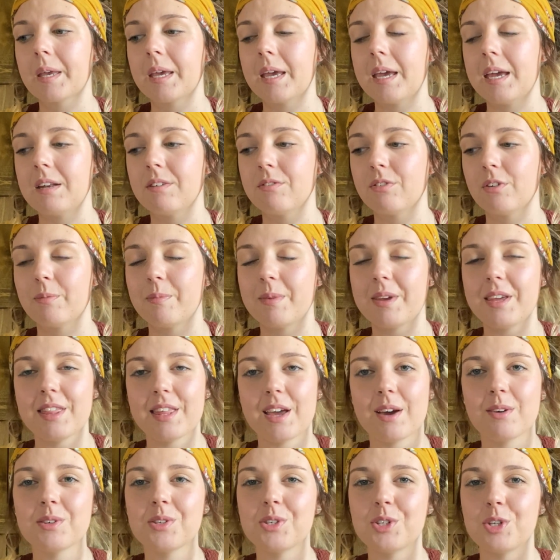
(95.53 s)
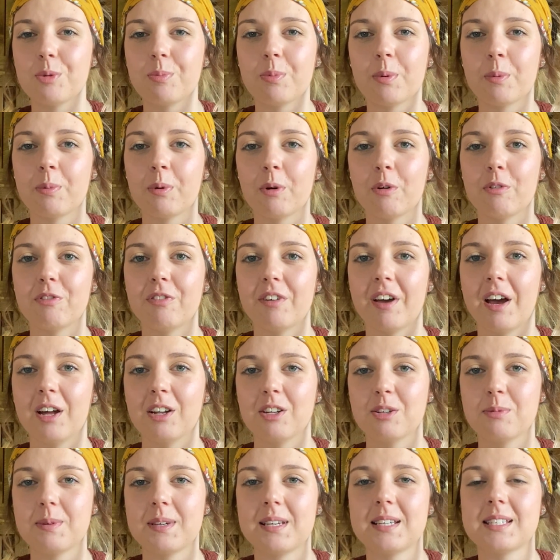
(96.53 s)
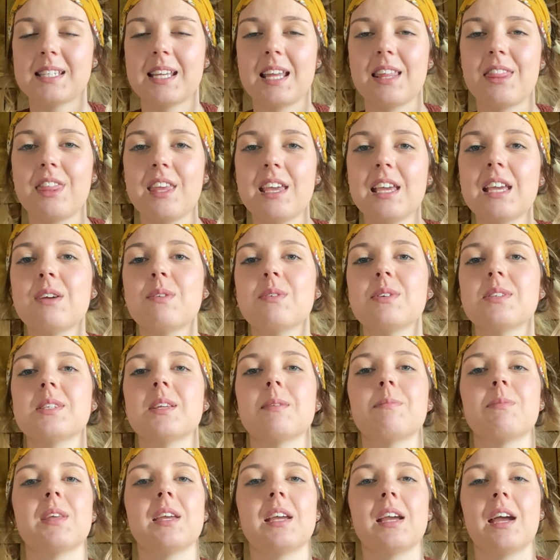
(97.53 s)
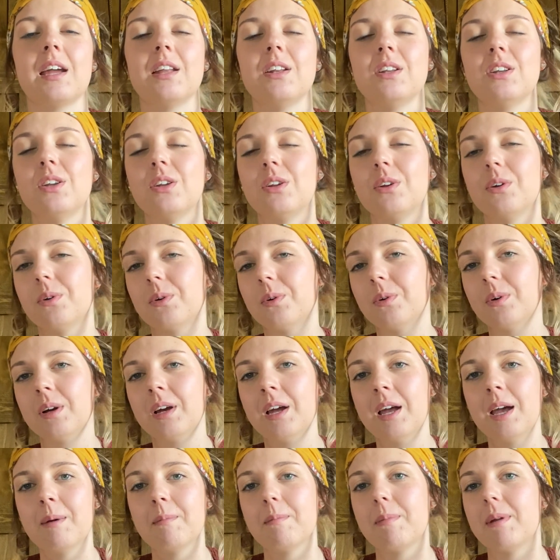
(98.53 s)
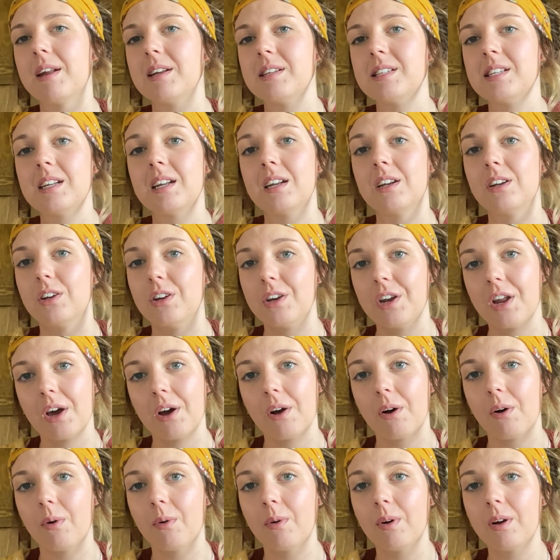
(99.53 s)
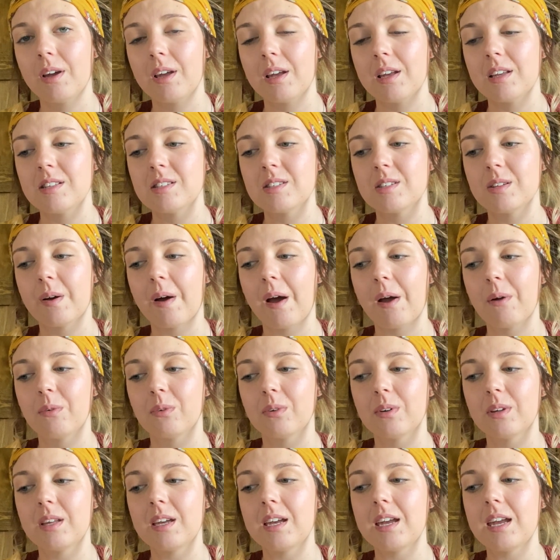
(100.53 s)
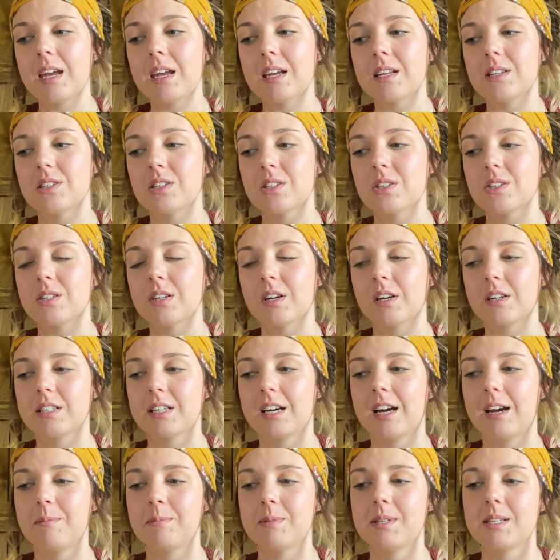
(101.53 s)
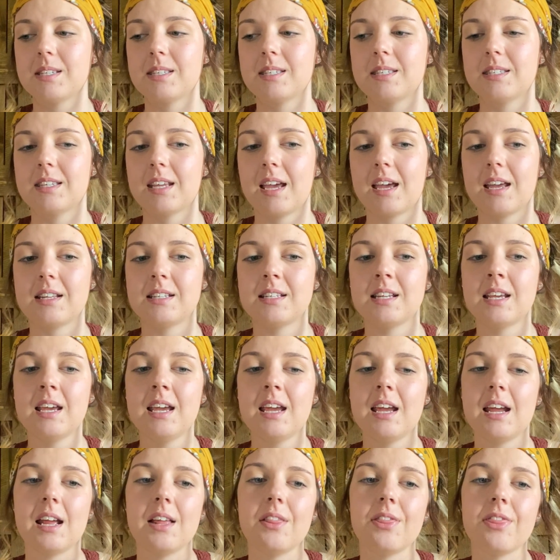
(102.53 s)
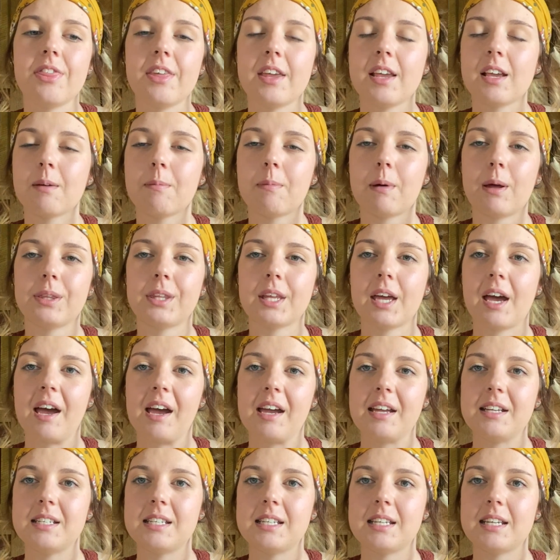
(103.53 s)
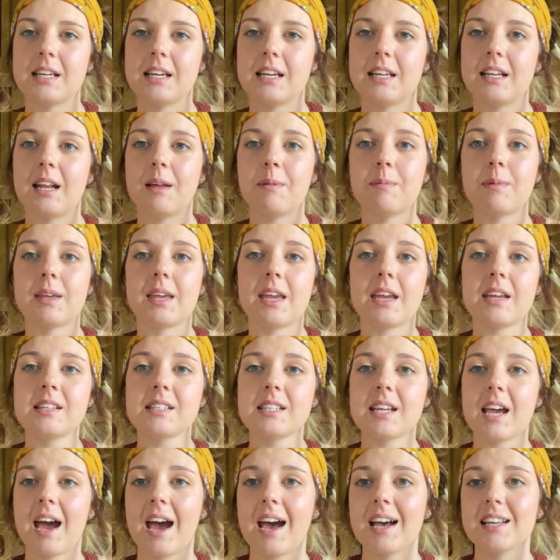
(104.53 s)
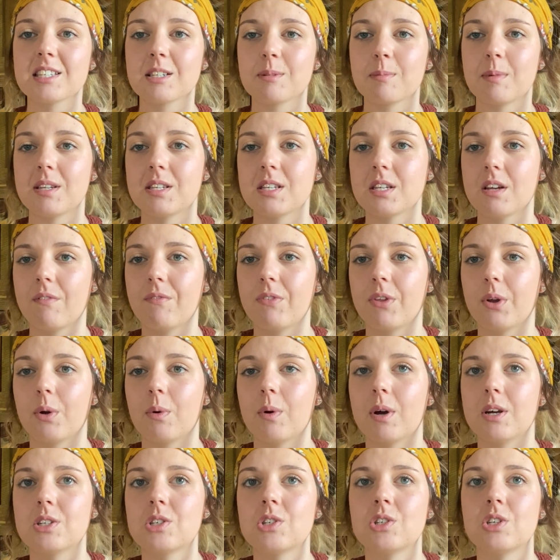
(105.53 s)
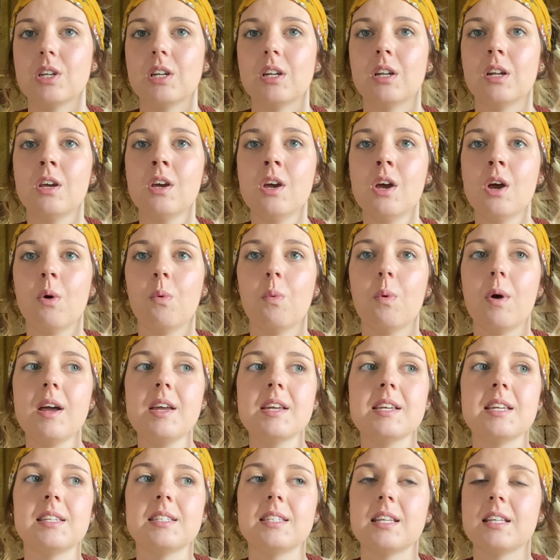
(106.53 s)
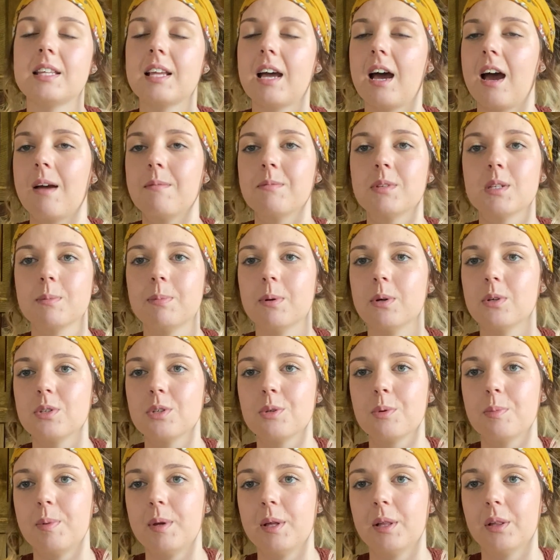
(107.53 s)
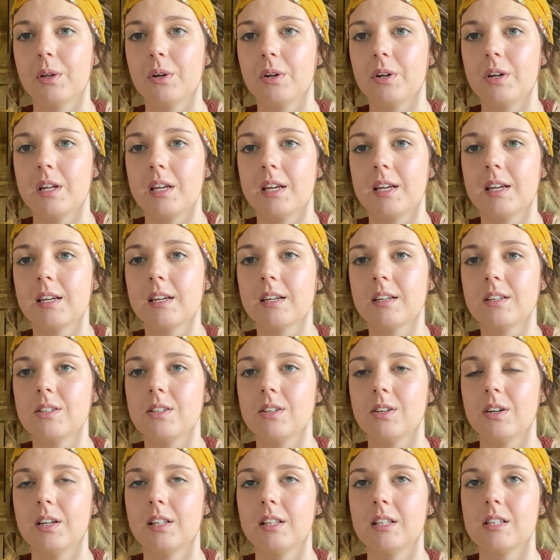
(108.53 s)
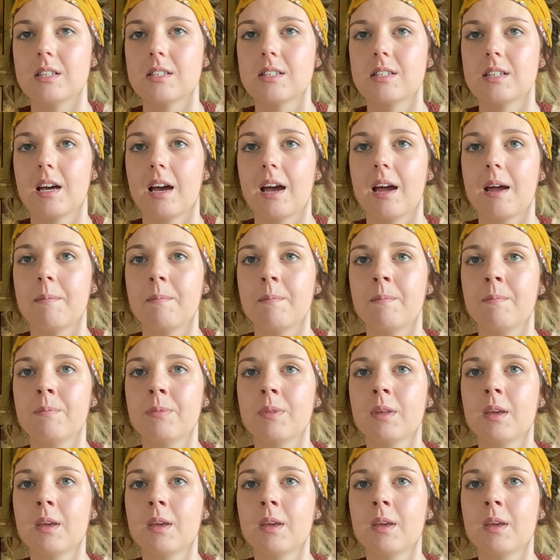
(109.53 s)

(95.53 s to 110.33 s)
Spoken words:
And for me, that was super profound, because I think it was something I knew, but I didn't know. And so I really just took time to sit and think about that idea. And I began to ask myself the question, what is it that I'm supposed to be learning during this time?